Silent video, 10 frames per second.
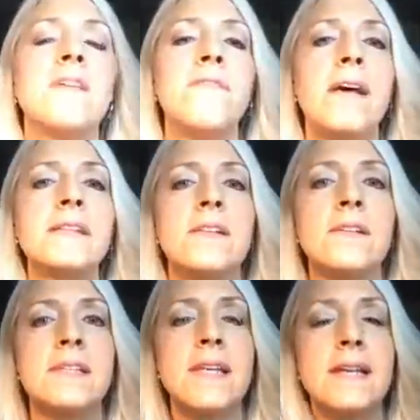of
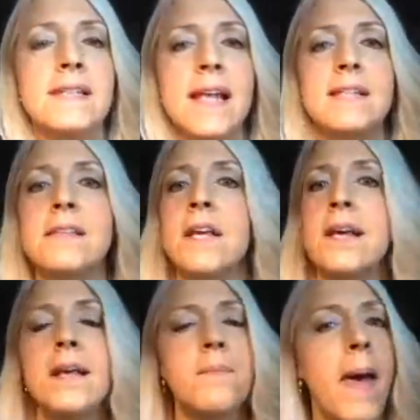Vessels is that's
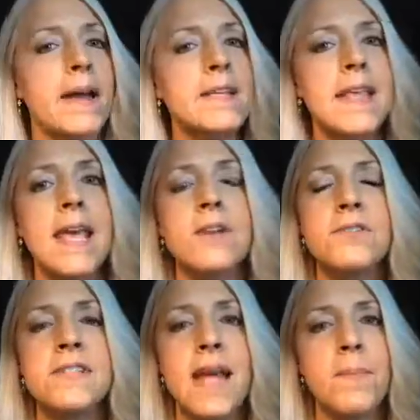back to the inner
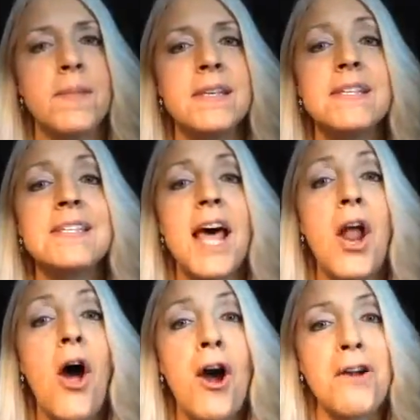state, but this is that
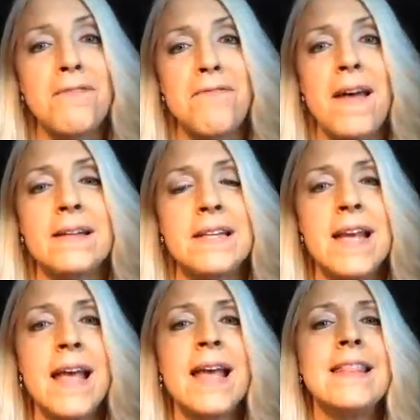heartfelt,
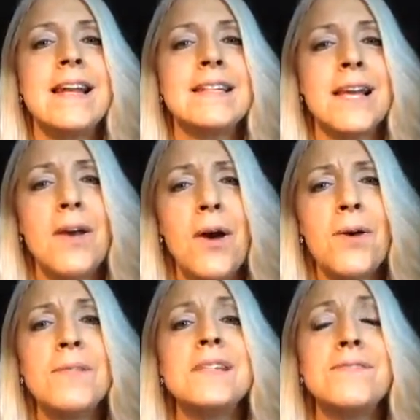that it's like,
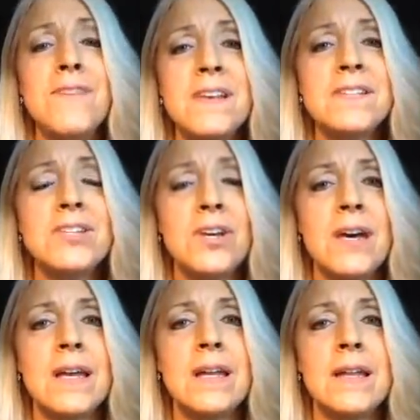oh, this feels
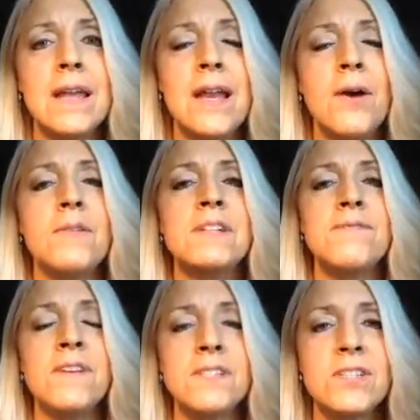good, this
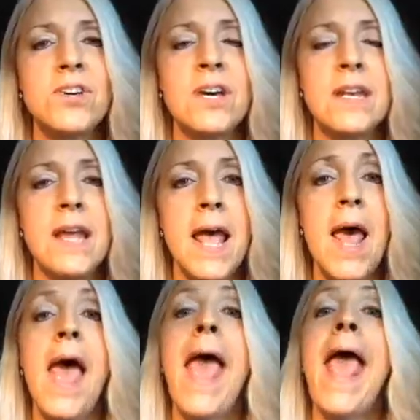feels good.
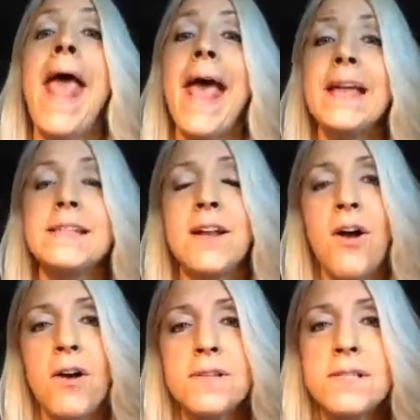And it
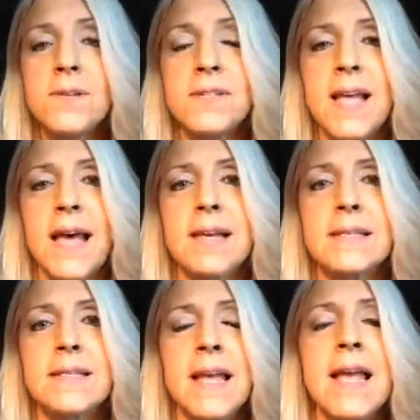also
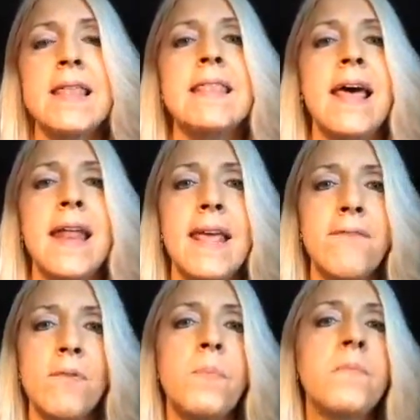says that
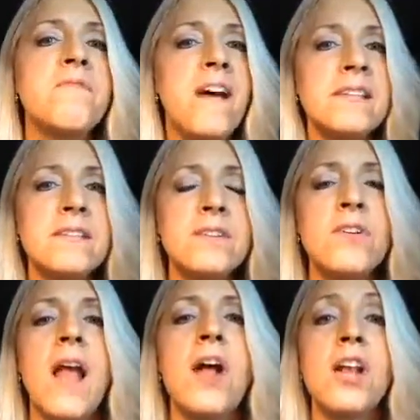vessels
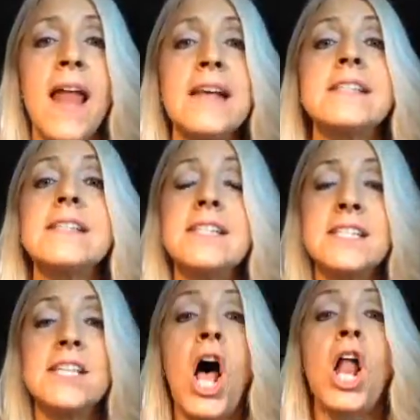are less
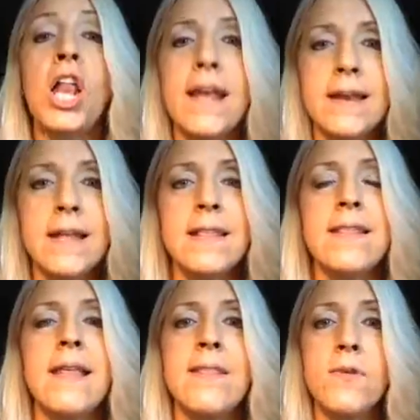solid
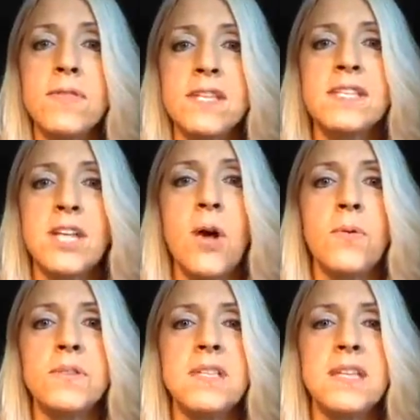than the
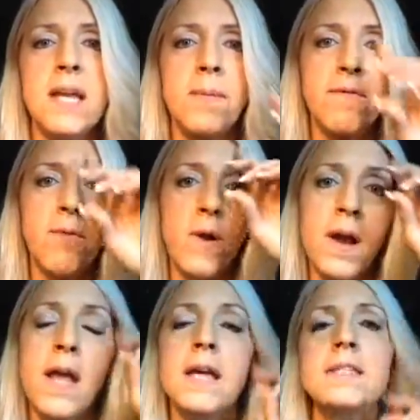stones the day before.
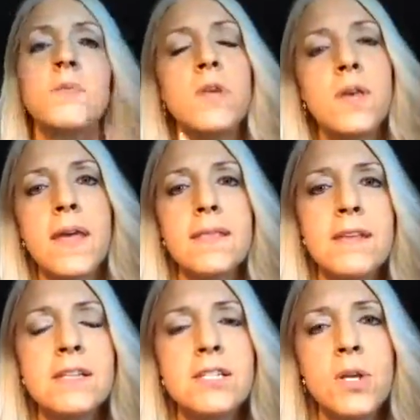So when you get
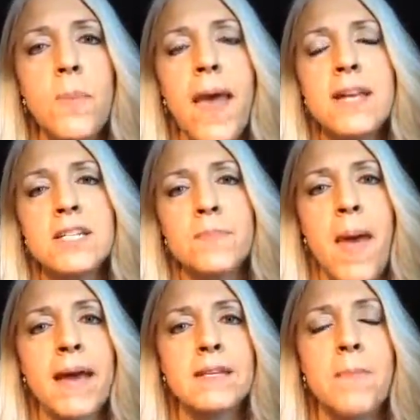these two pages
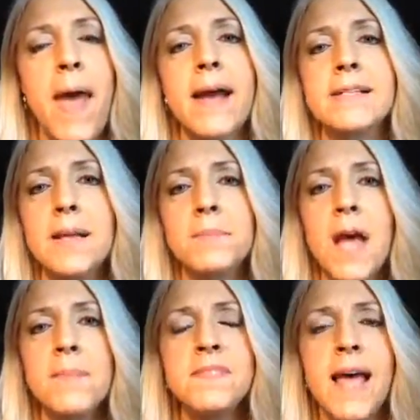back to back,
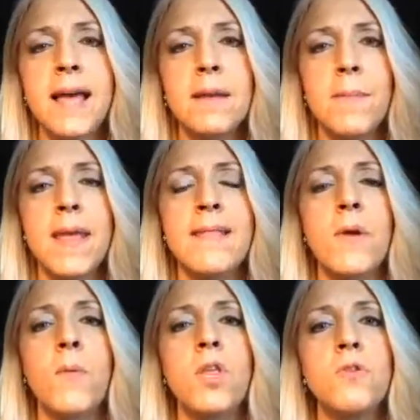sometimes that can mean
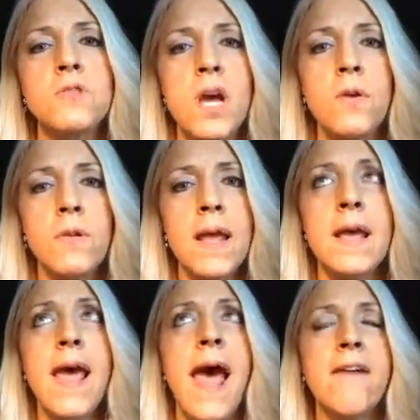that when you don't
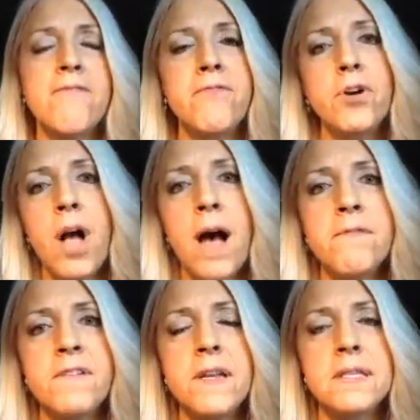have full
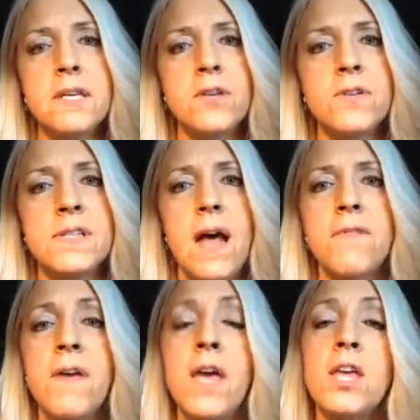confidence in
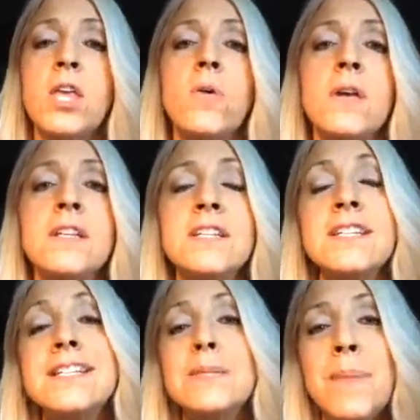yourself, you can
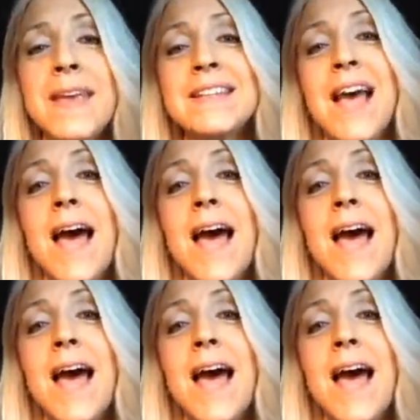speak to